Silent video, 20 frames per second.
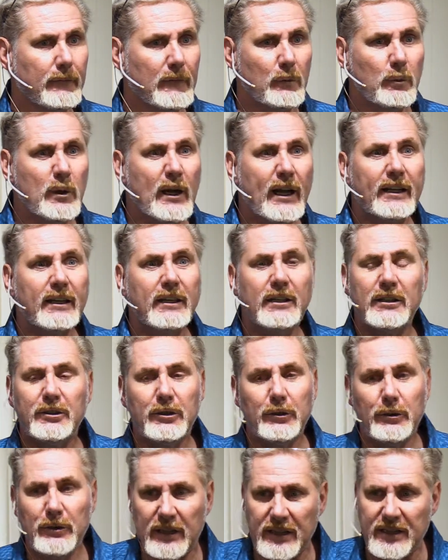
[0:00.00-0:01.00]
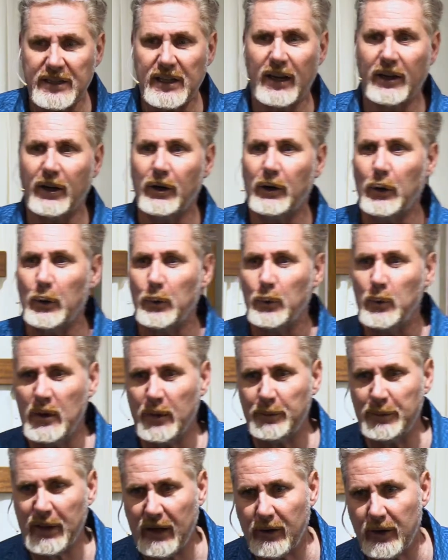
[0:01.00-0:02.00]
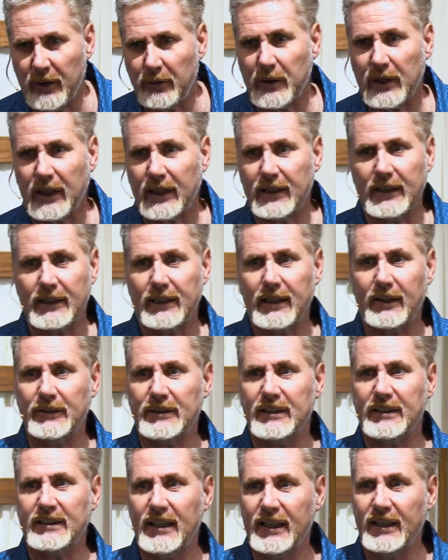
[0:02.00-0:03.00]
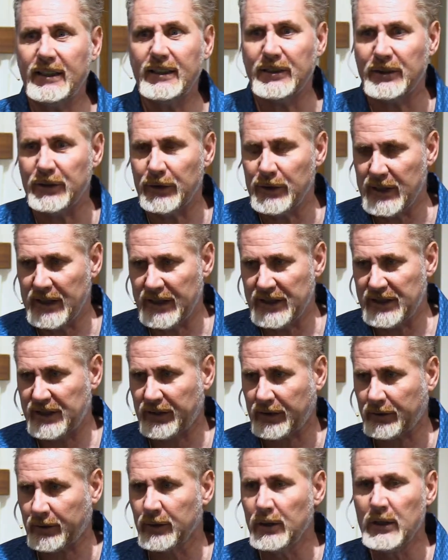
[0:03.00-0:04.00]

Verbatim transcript: We're not going to do this on our own willpower. We're not going to count to 10 and do this.